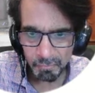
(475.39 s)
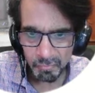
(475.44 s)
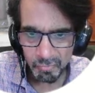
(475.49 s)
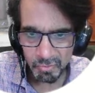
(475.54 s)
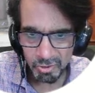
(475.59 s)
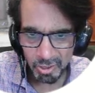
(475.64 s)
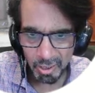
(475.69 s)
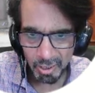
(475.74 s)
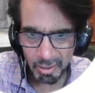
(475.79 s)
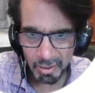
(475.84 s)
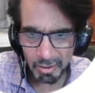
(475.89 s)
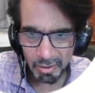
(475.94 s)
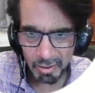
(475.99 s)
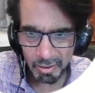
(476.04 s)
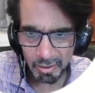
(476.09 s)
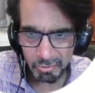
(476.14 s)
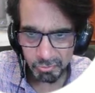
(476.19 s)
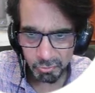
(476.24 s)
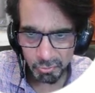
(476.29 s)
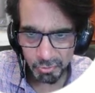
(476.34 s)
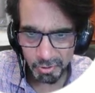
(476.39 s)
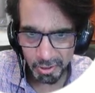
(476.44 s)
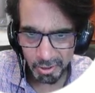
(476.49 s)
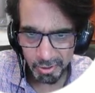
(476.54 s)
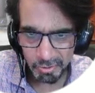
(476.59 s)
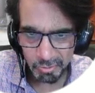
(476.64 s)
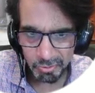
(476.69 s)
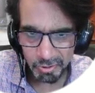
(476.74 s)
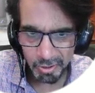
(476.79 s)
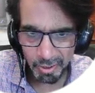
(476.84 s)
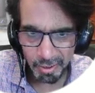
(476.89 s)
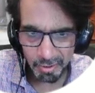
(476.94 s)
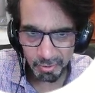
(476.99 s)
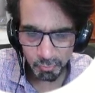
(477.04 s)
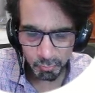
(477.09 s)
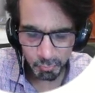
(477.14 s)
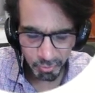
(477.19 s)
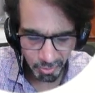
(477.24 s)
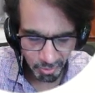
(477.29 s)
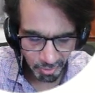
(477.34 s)
second, sorry, that I
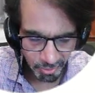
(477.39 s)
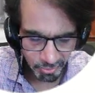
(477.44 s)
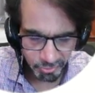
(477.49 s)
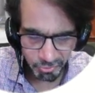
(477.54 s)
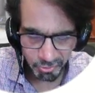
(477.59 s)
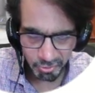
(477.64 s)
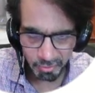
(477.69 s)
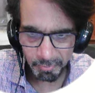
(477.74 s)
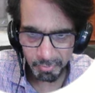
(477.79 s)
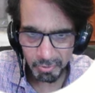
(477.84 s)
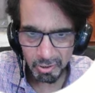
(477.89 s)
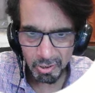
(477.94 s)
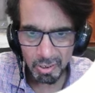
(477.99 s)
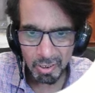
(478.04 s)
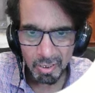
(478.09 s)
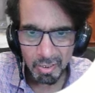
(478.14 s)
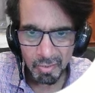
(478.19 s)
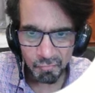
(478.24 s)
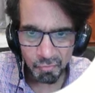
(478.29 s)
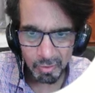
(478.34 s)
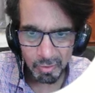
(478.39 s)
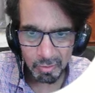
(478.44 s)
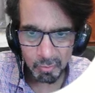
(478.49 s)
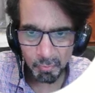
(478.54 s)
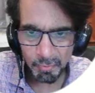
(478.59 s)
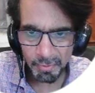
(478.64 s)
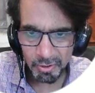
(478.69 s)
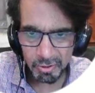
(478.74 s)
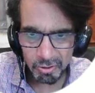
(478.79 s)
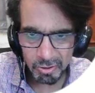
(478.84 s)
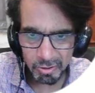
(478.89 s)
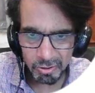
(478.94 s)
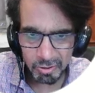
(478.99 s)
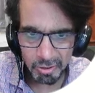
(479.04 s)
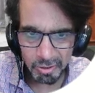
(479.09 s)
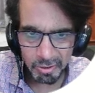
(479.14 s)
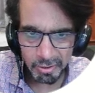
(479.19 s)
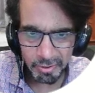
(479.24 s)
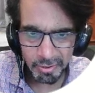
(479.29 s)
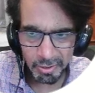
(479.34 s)
do in the next step. For the moment, it just
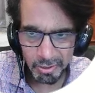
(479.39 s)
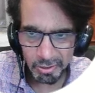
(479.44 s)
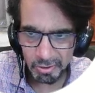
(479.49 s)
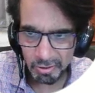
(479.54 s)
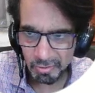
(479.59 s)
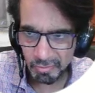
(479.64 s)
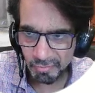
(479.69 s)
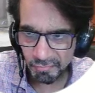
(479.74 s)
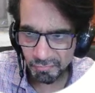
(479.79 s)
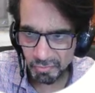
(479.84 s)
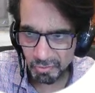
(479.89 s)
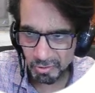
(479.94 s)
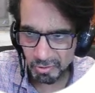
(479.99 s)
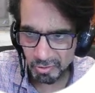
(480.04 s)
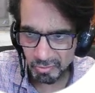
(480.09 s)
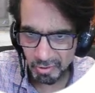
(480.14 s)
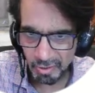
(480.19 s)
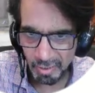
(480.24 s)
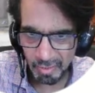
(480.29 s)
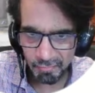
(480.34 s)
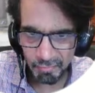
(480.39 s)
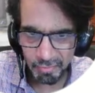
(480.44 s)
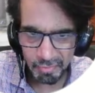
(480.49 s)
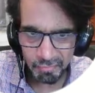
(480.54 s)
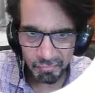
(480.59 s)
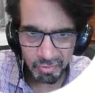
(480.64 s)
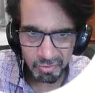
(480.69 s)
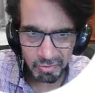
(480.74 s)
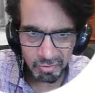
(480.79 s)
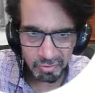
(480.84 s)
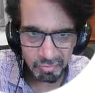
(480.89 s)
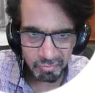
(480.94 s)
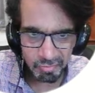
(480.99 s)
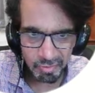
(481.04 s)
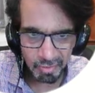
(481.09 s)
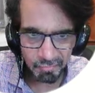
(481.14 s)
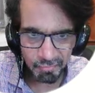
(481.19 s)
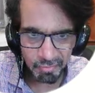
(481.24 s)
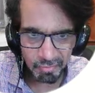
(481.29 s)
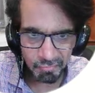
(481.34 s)
indicate if it's a derivative, as is
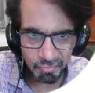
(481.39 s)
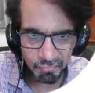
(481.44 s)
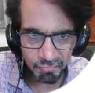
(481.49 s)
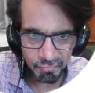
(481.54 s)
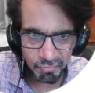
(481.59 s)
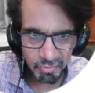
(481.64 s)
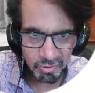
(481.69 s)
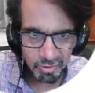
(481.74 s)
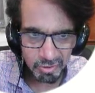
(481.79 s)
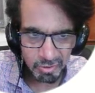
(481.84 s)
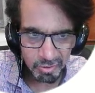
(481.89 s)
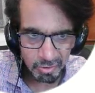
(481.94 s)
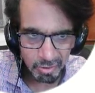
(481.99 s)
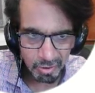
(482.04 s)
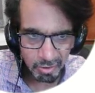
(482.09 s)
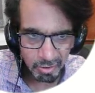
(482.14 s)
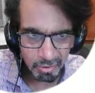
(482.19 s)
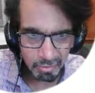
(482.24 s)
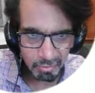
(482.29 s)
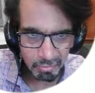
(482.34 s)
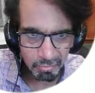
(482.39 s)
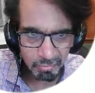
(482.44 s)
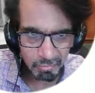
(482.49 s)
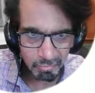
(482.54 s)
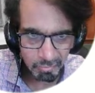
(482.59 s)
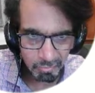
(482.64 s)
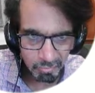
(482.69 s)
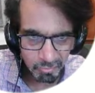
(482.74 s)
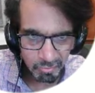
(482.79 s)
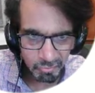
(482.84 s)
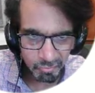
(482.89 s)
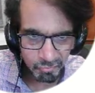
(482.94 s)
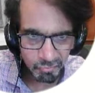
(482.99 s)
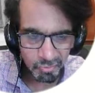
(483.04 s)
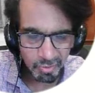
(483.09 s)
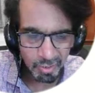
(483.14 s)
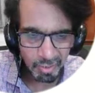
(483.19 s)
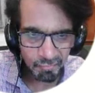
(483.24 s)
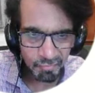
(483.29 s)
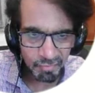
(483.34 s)
derivative of first,
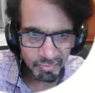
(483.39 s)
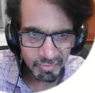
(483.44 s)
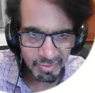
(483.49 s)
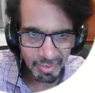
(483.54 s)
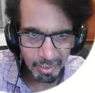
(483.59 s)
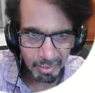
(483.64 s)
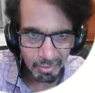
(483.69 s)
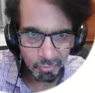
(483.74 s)
derivative is del